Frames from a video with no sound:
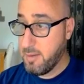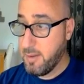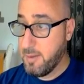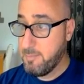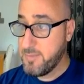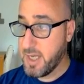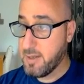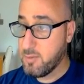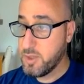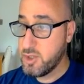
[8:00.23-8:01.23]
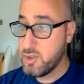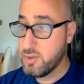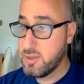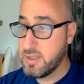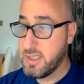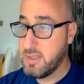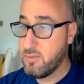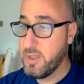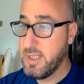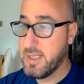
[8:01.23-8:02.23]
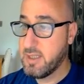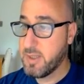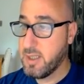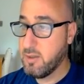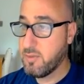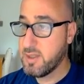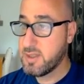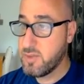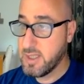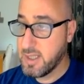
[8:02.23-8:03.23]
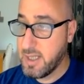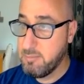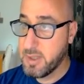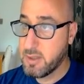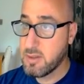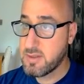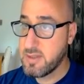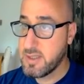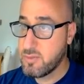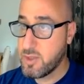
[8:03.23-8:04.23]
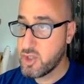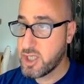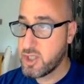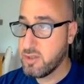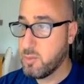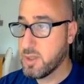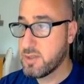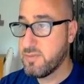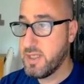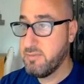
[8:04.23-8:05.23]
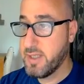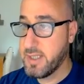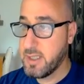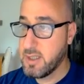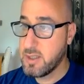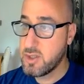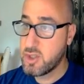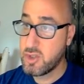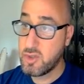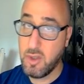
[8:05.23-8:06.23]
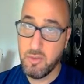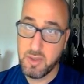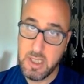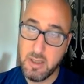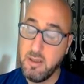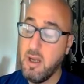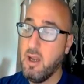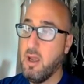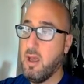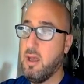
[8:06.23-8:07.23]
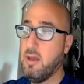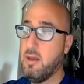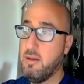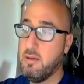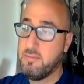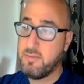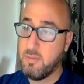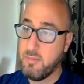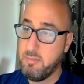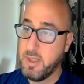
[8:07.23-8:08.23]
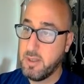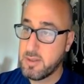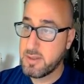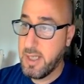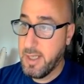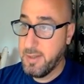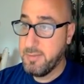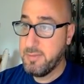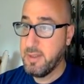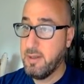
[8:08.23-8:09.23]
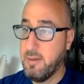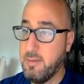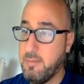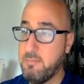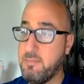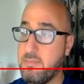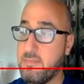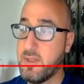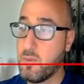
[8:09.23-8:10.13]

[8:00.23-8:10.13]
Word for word: um, yeah, we should really keep an eye on this trend line because this rejection was very, very strong here uh, from the Bears. And um, the